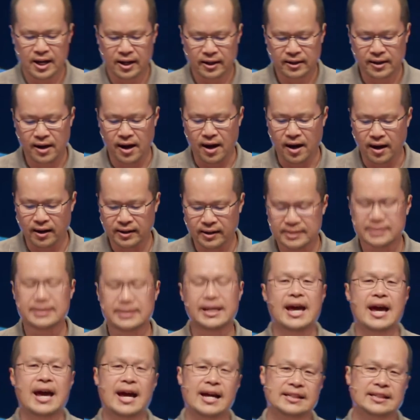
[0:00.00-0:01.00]
God is
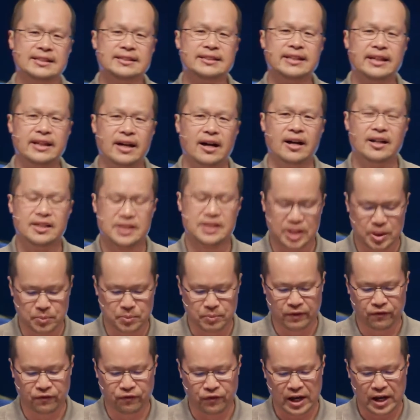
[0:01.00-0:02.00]
asking us to
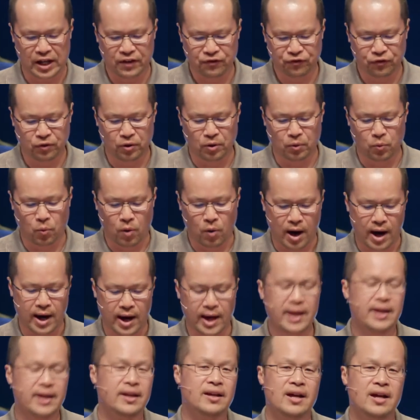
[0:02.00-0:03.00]
be faithful.
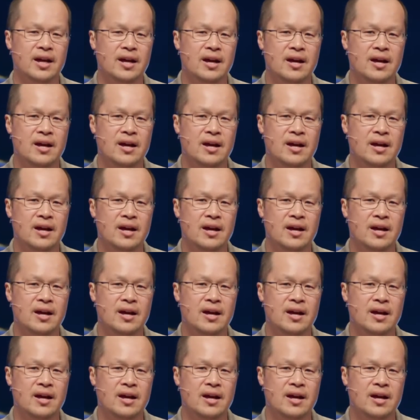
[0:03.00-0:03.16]
Why?